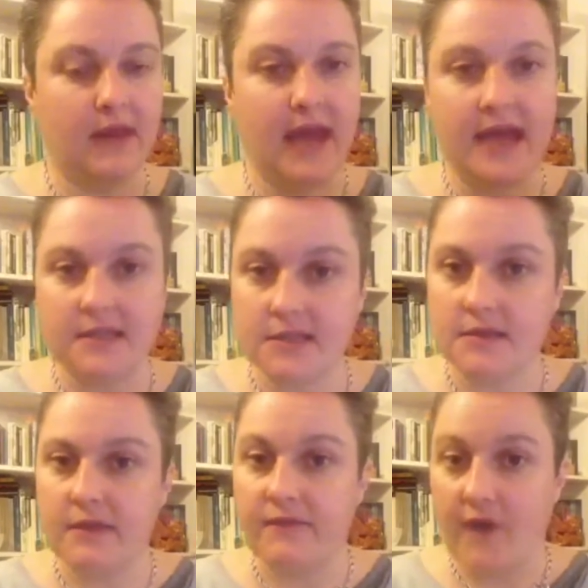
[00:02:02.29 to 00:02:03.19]

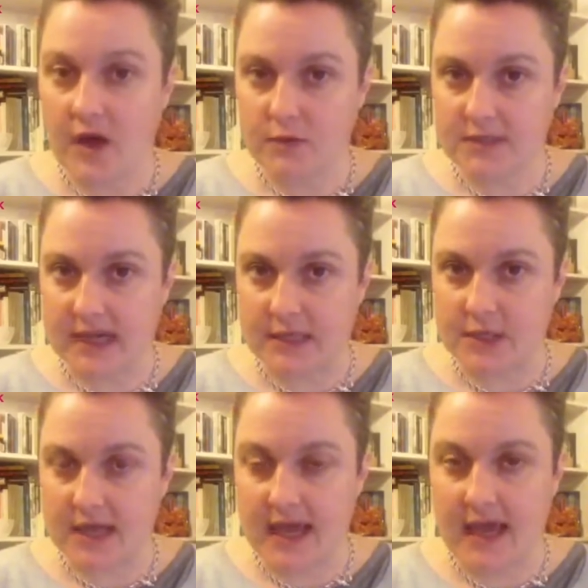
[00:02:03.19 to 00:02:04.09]
in the file
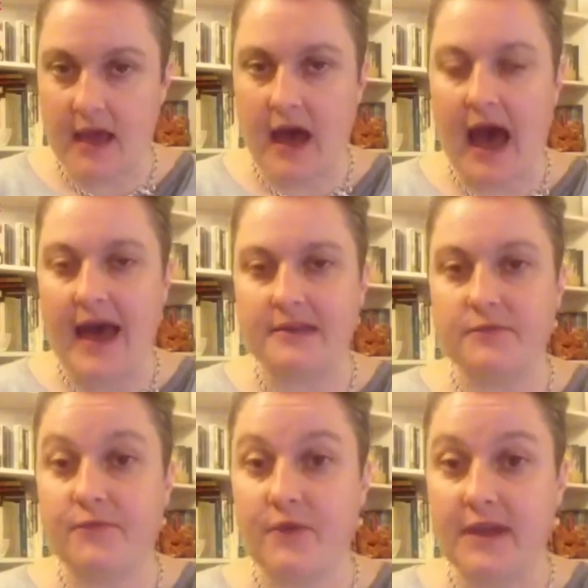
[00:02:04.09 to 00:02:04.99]
section here and
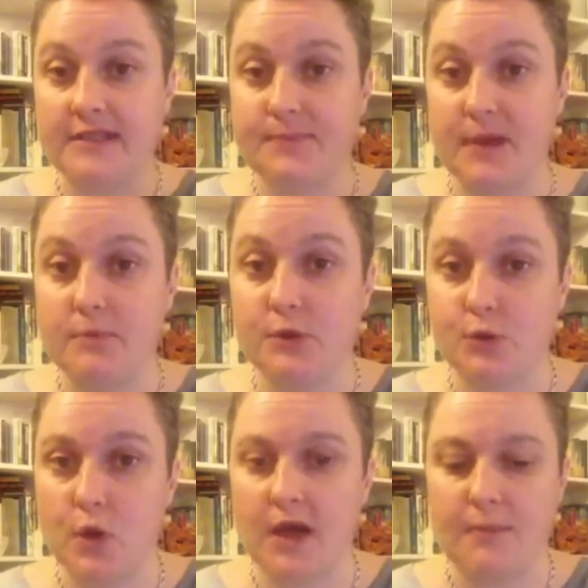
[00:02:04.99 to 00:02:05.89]
free to people who
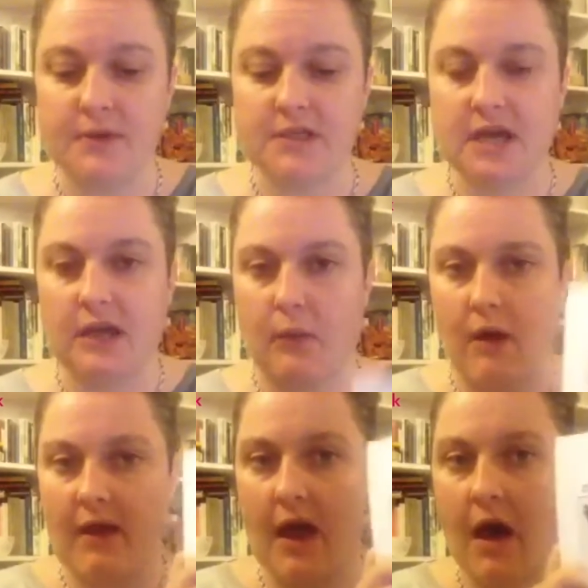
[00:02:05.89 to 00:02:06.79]
join up in
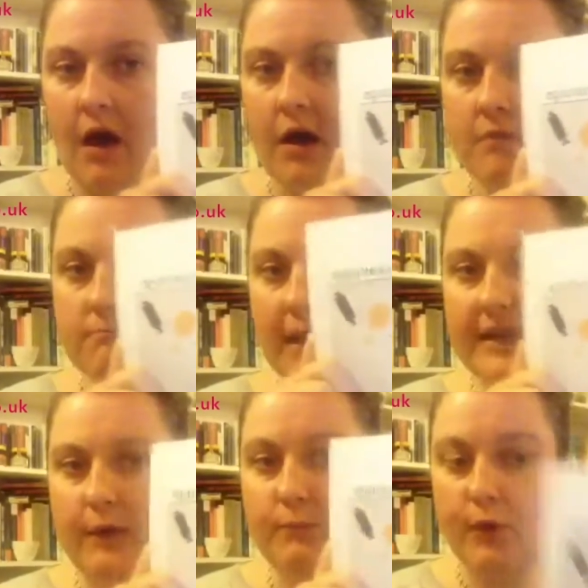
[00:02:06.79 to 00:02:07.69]
January are my
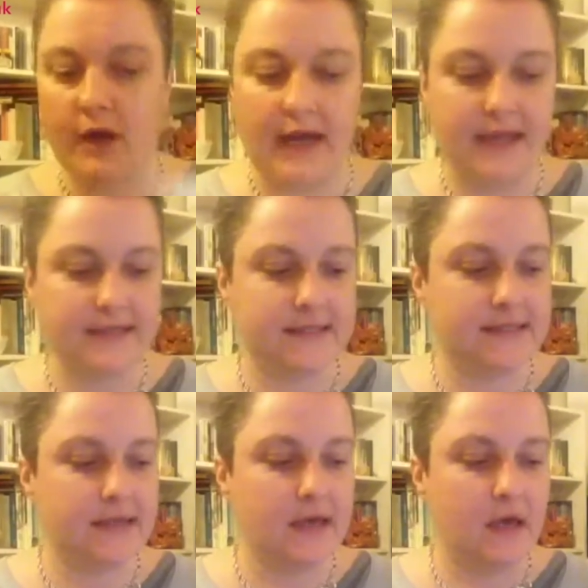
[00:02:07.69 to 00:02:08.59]
little
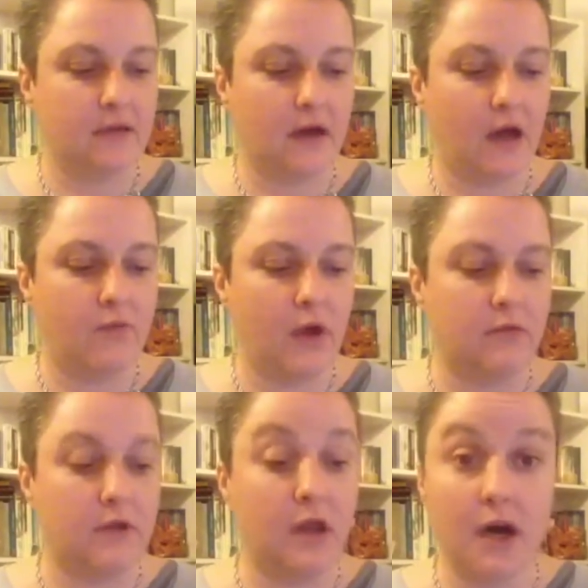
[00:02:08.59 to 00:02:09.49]
booklets that I wrote
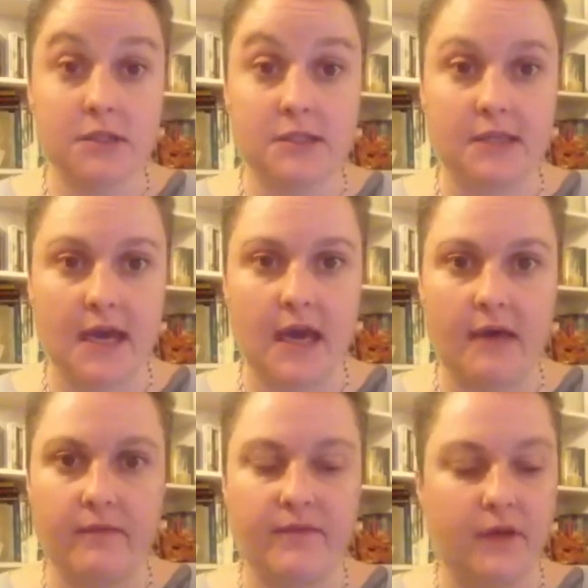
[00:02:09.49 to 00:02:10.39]
last
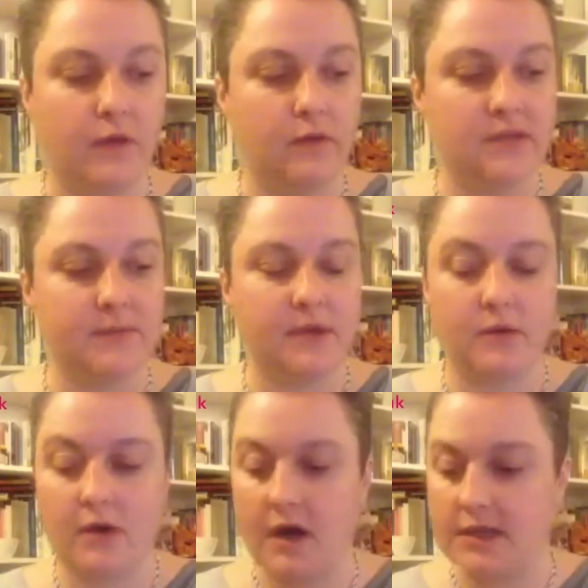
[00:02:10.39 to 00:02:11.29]
year for you, some of you
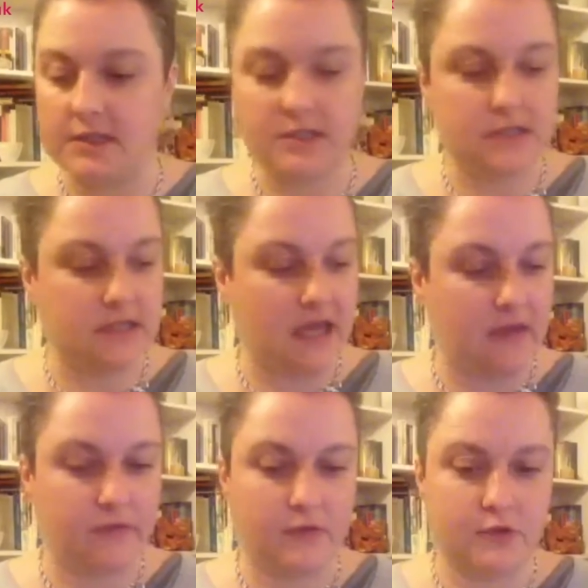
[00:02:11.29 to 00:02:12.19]
guys, to
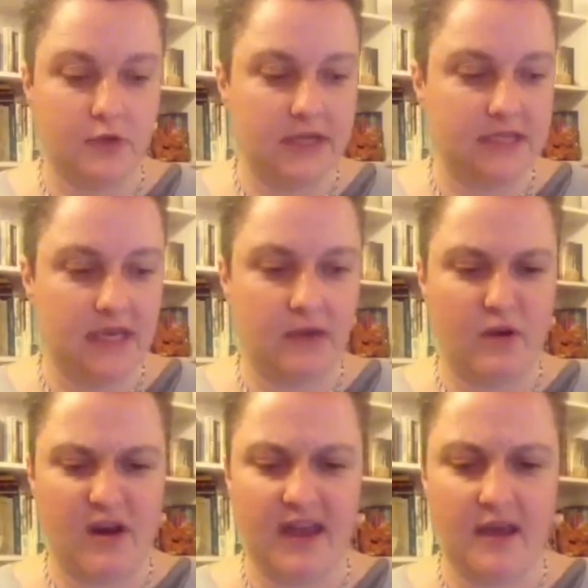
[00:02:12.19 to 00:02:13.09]
get through dry
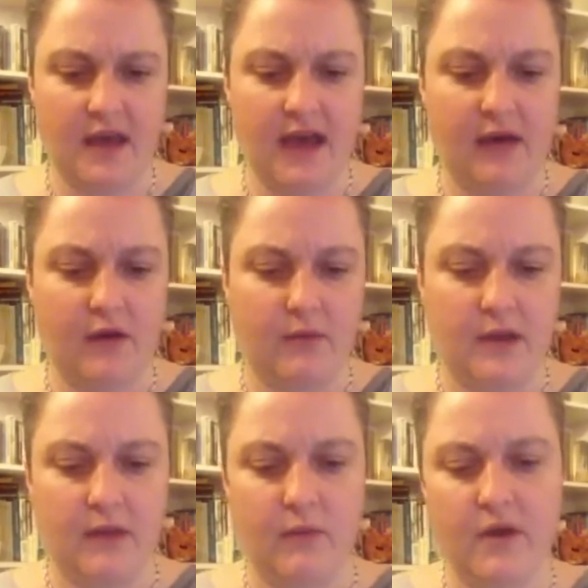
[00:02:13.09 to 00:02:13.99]
January. Hang on a
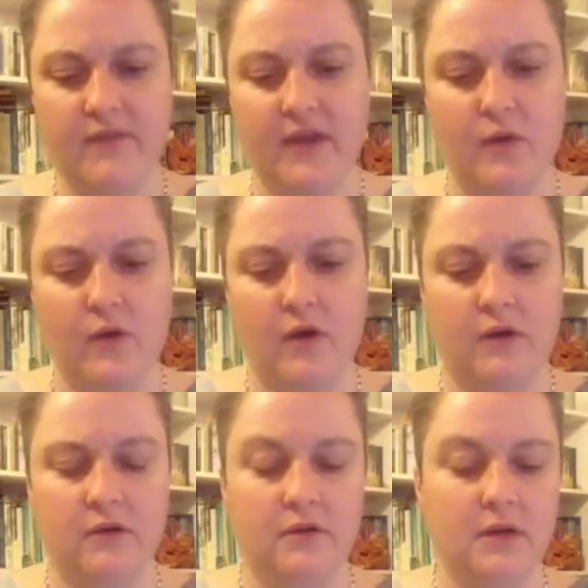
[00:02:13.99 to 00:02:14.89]
minute, where have they all
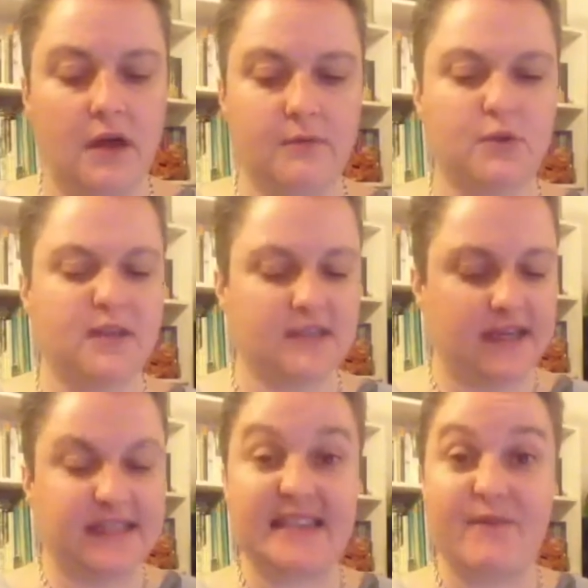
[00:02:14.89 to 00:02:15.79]
gone? I'm sure there's
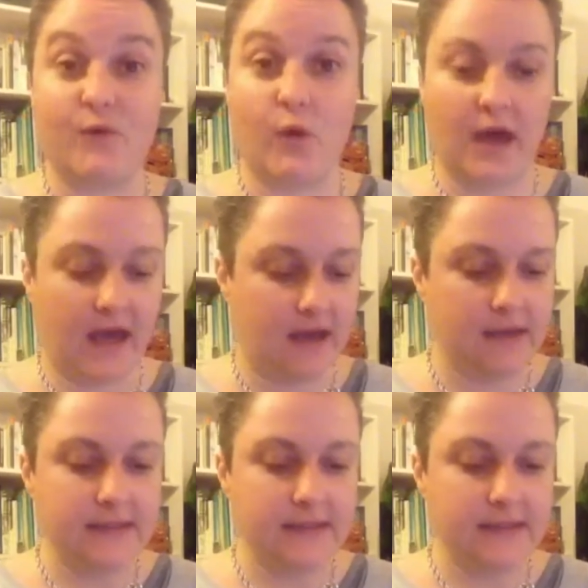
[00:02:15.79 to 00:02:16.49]
like several here